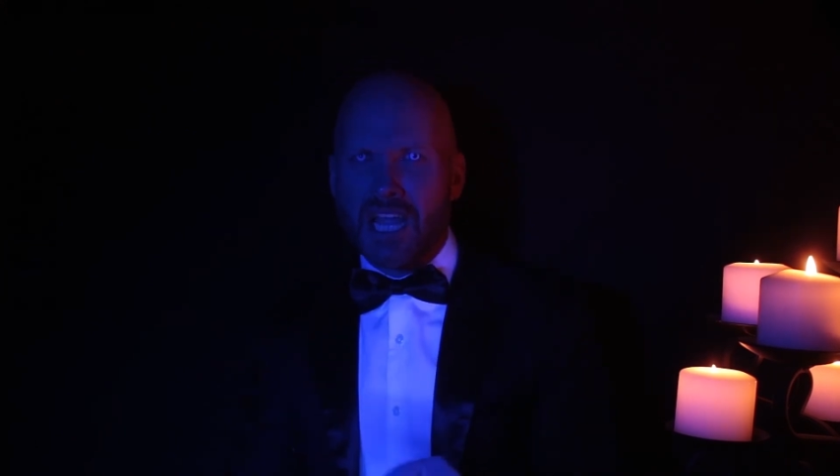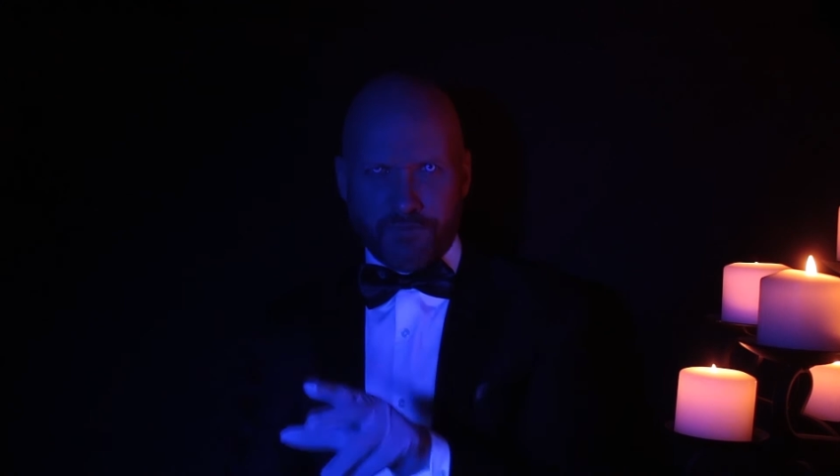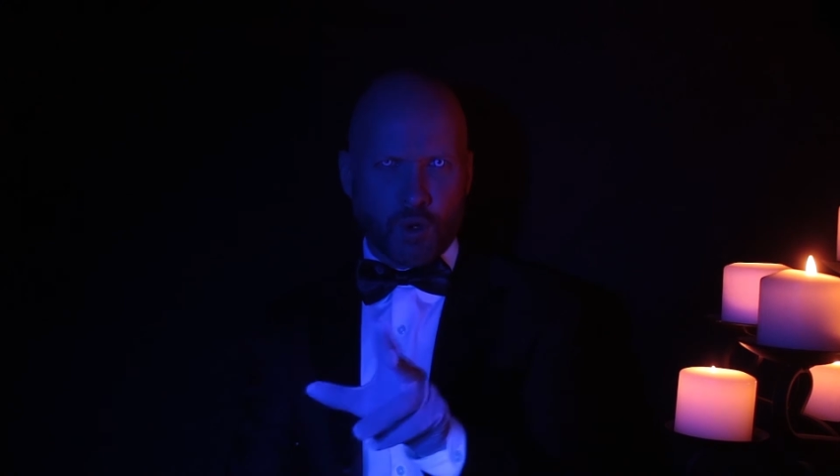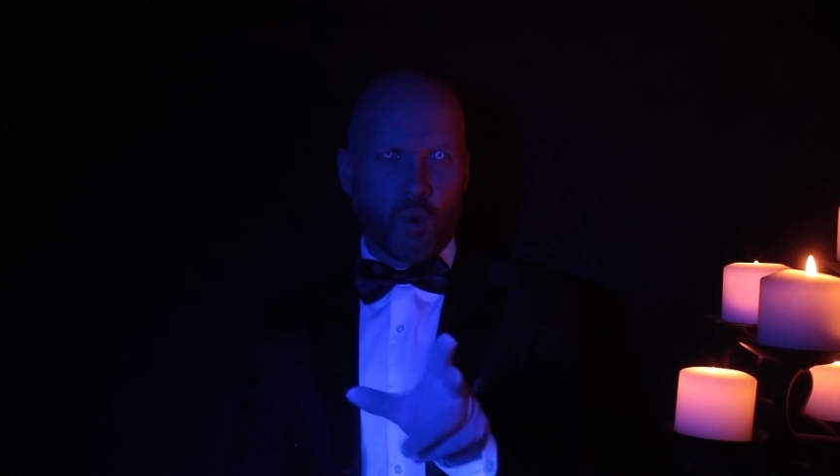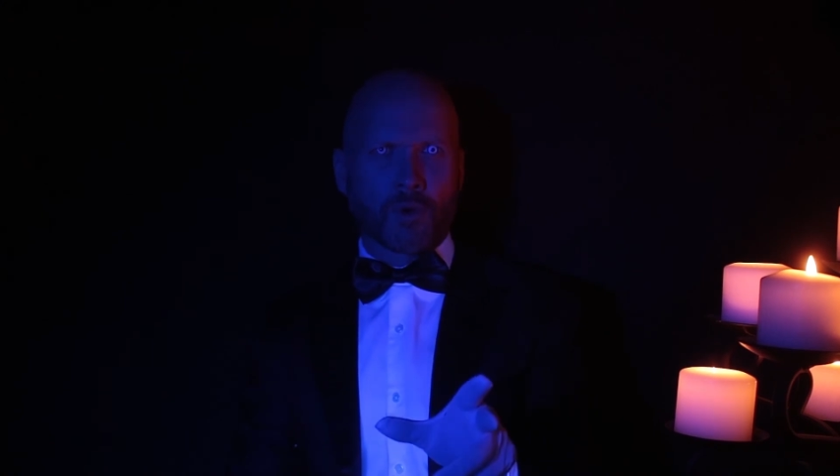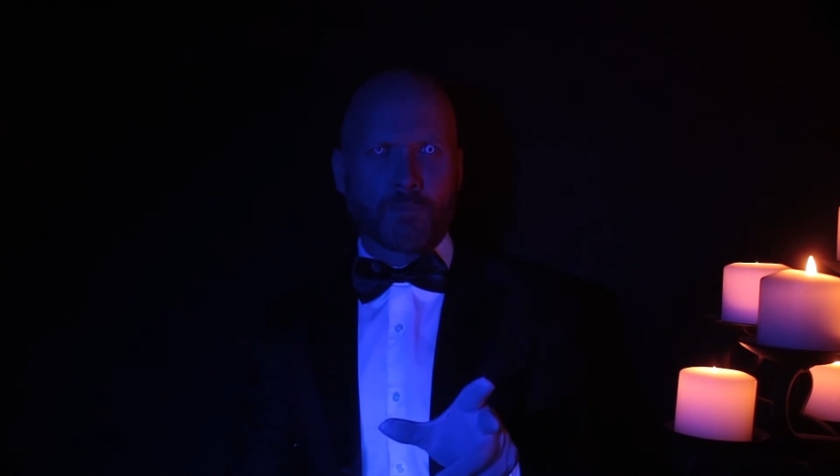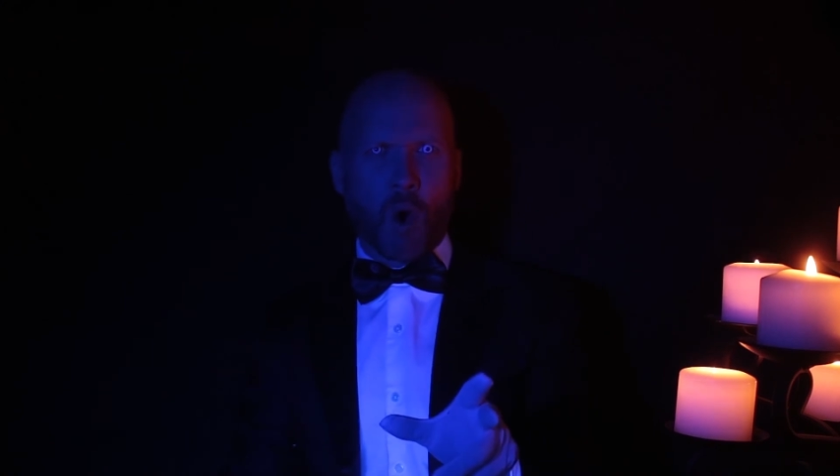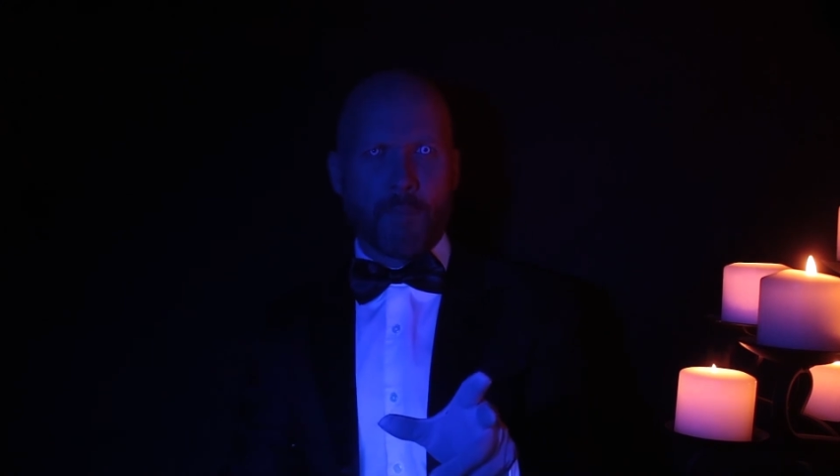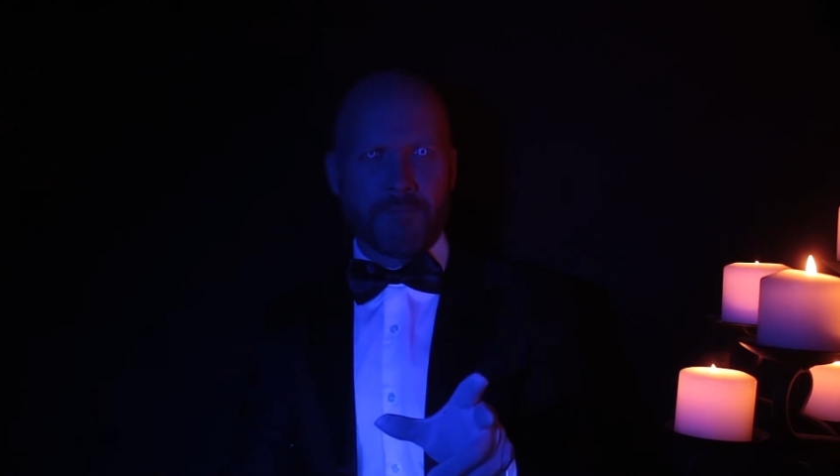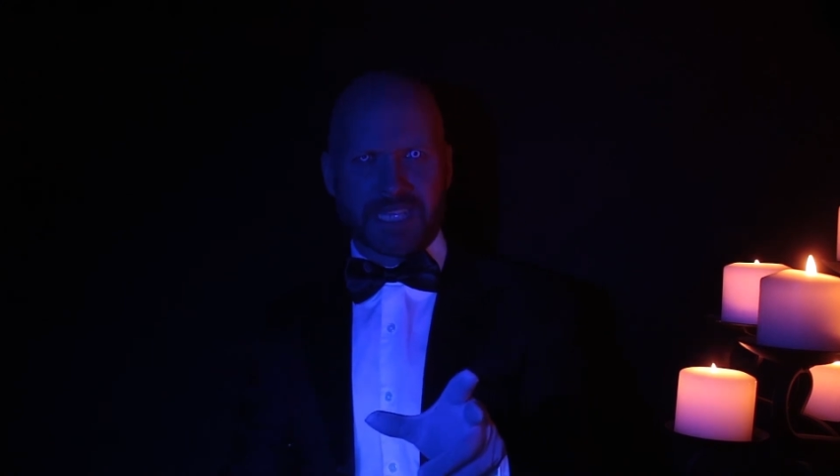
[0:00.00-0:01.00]
If you want
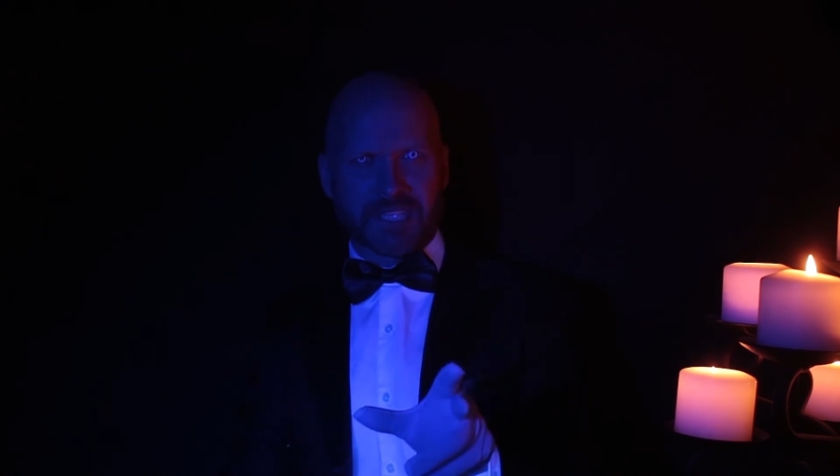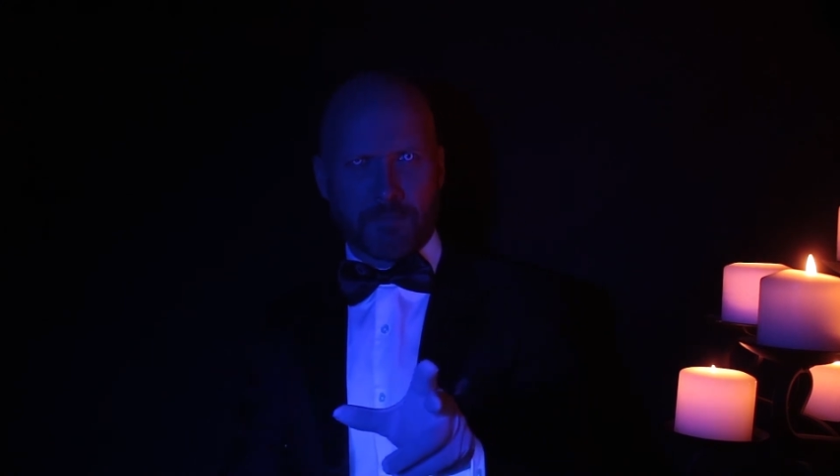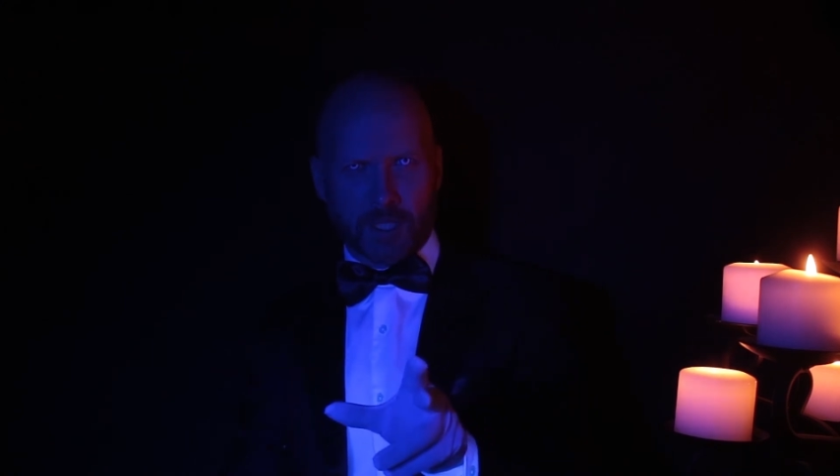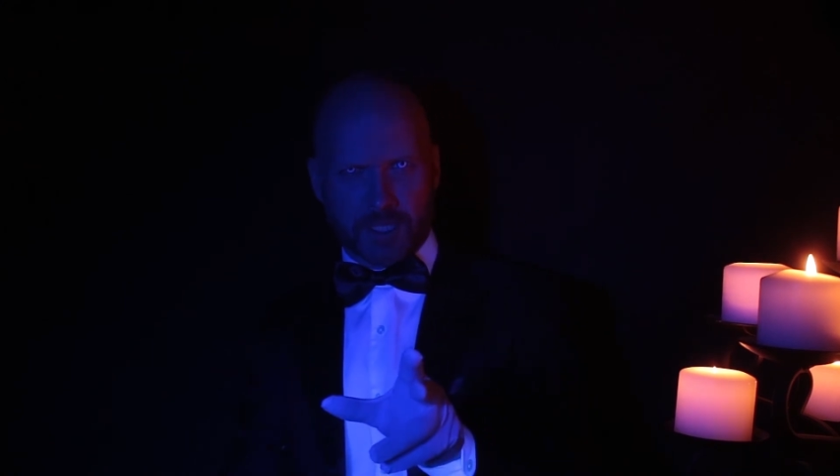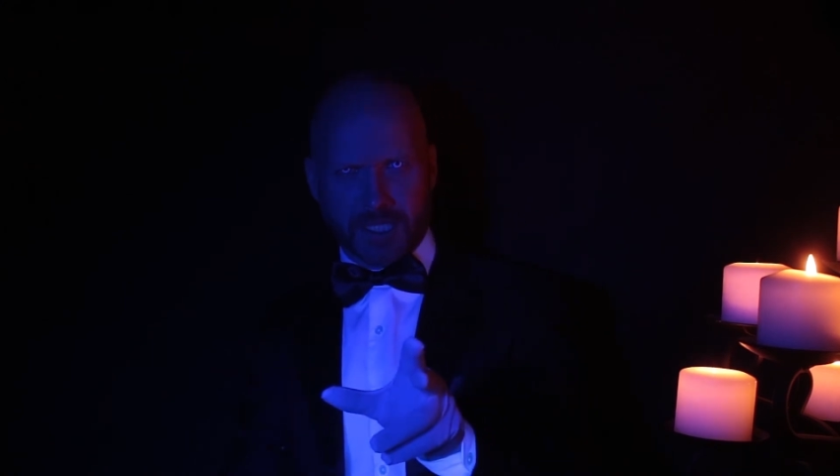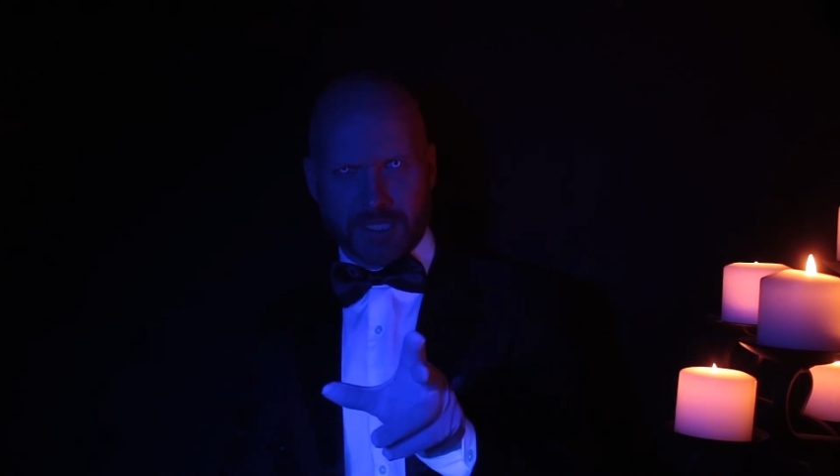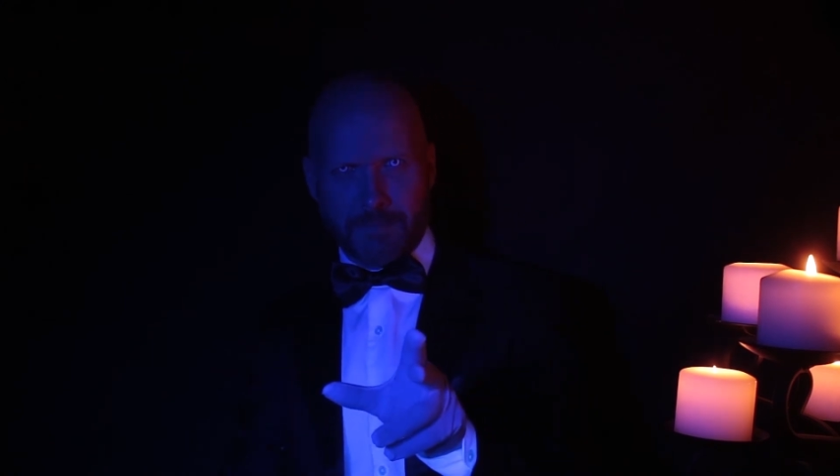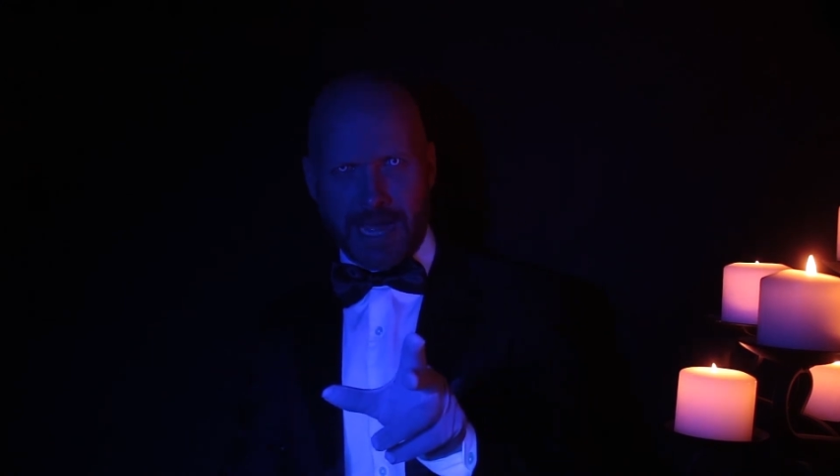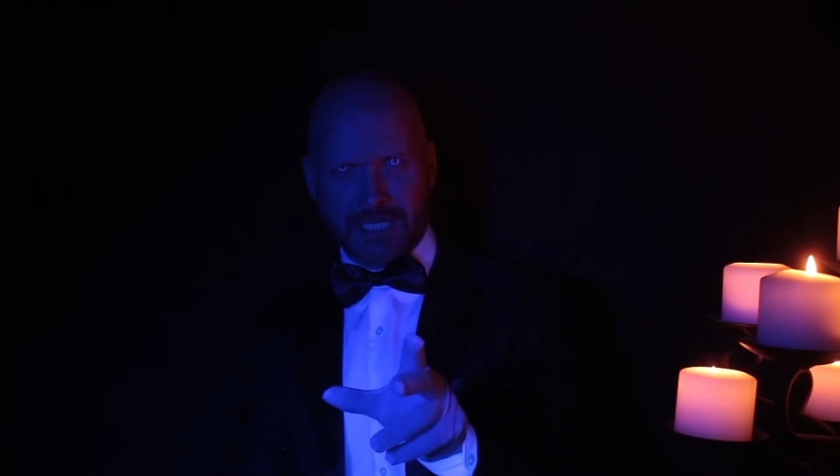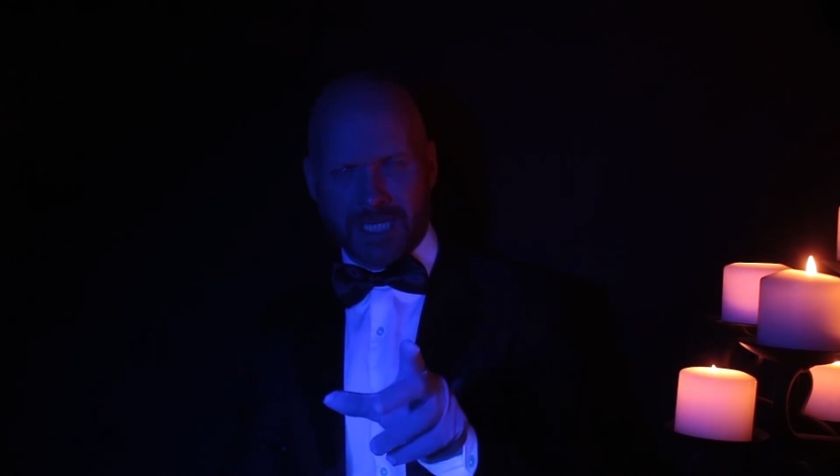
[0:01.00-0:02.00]
more myths, monsters
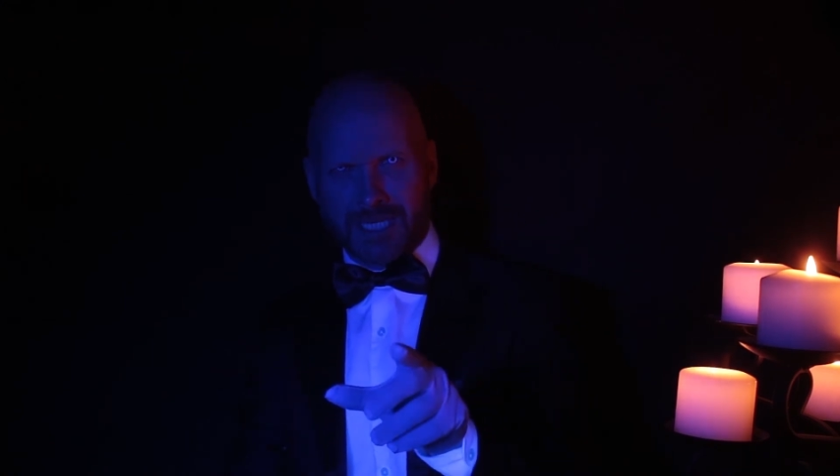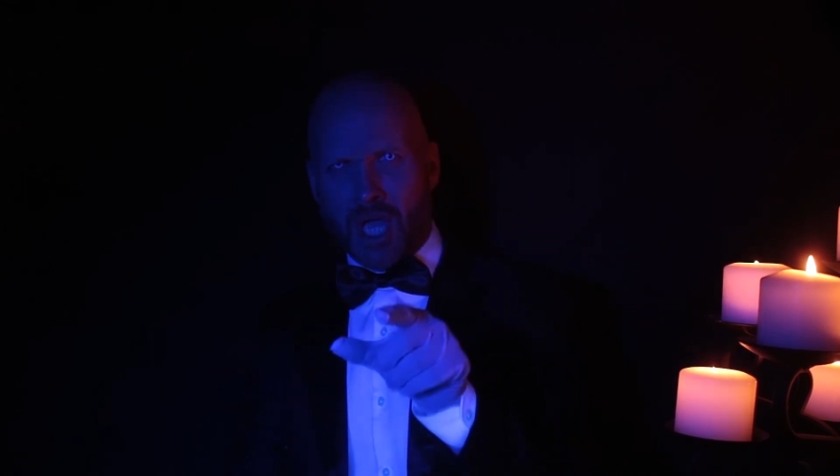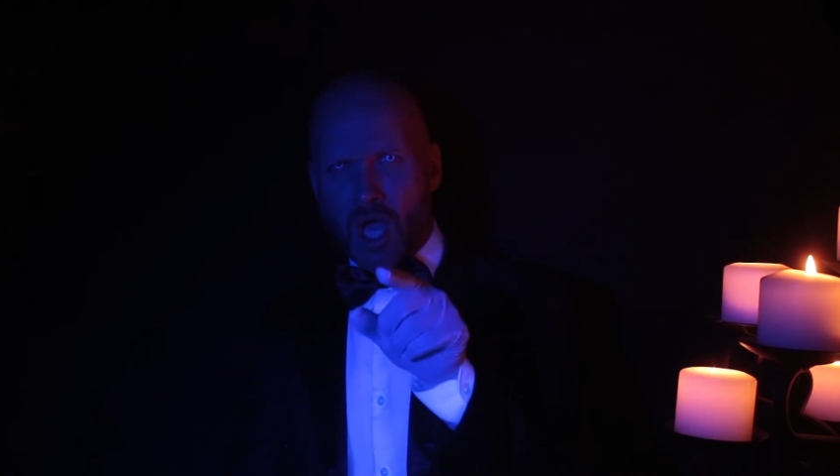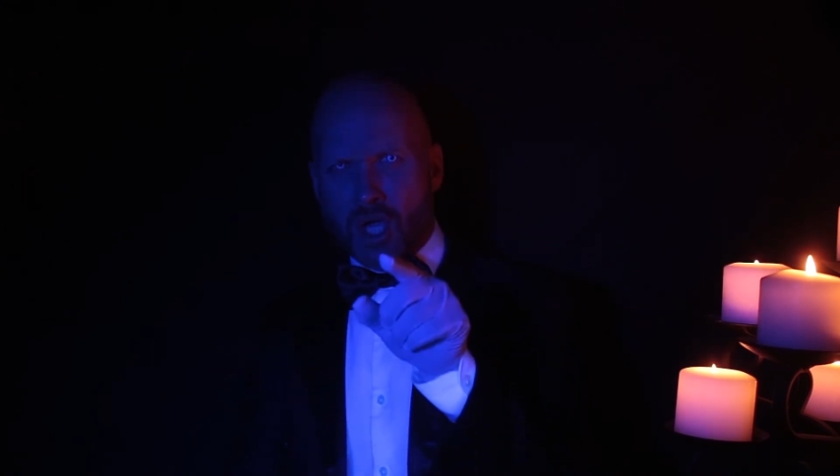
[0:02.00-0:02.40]
and magic,